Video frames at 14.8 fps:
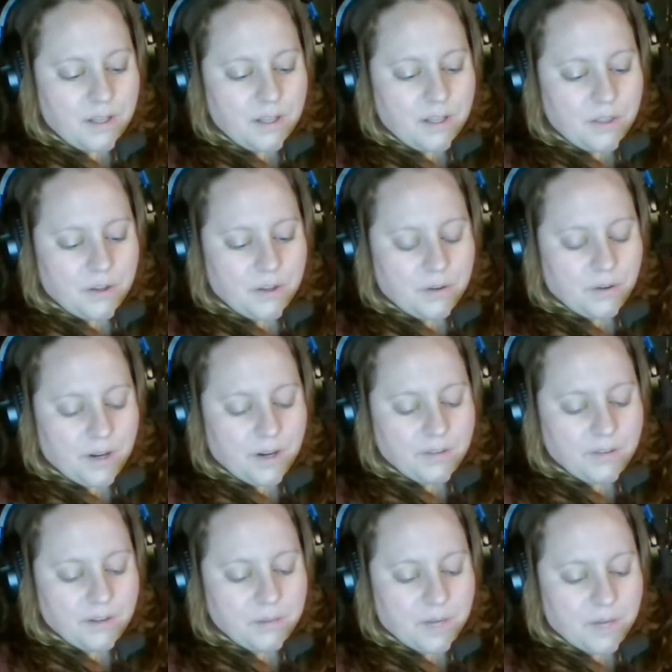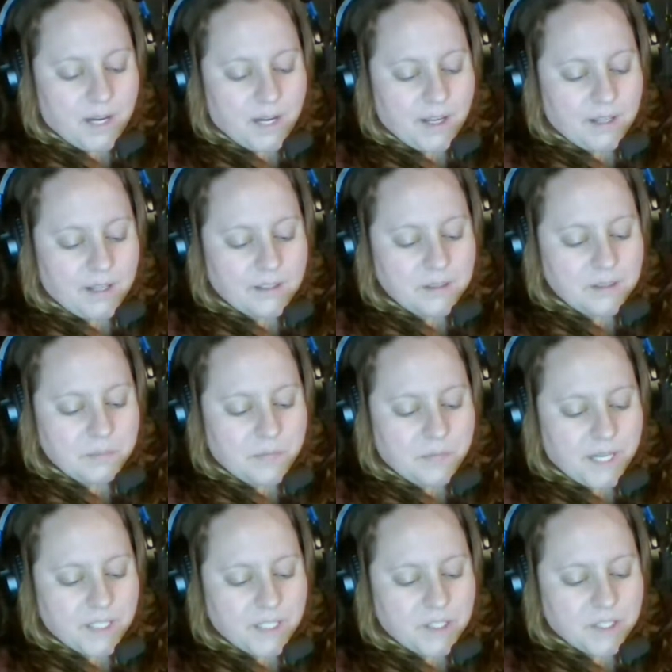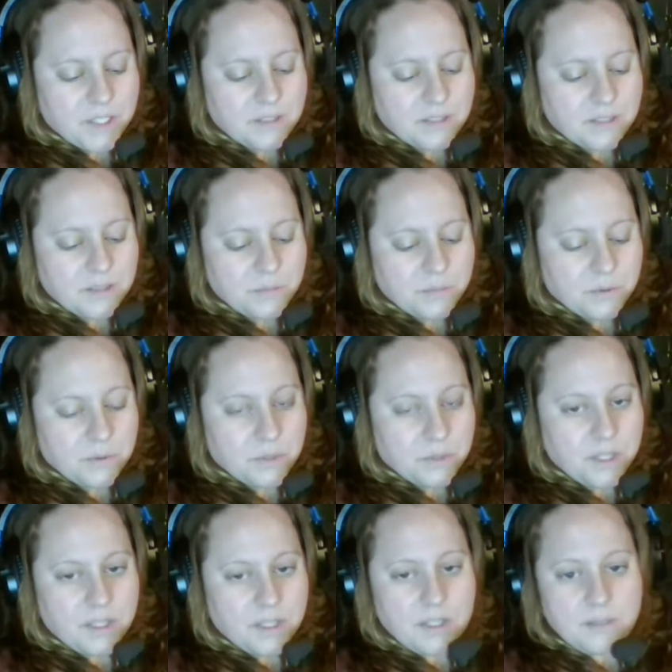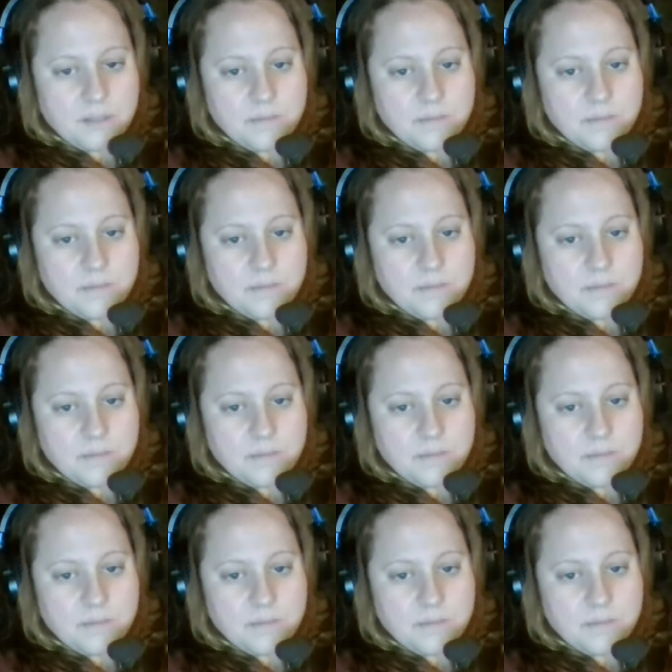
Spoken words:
The Craving Mind by Judson Brewer.